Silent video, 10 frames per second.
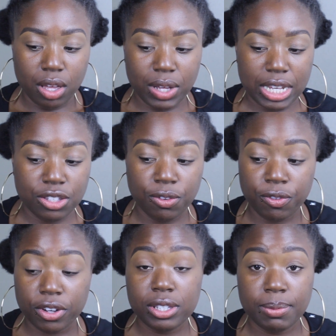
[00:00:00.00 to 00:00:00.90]
Okay, so
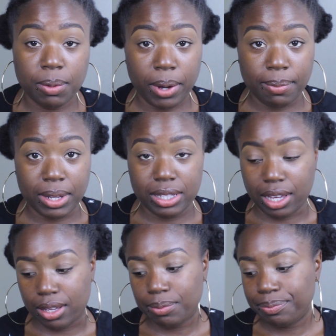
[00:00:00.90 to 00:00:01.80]
first I'm going to prime my
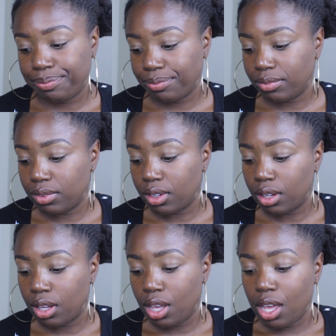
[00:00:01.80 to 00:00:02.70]
skin.
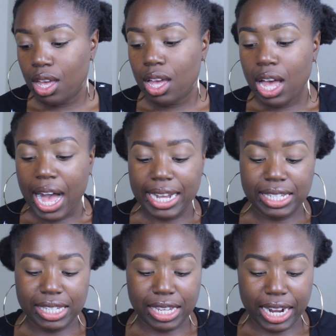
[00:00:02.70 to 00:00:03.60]
I
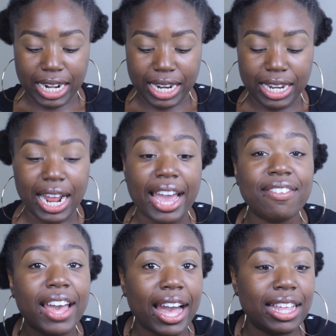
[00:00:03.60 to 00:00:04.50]
decided,
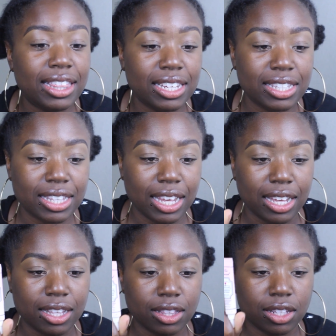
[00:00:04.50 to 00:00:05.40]
I've had this like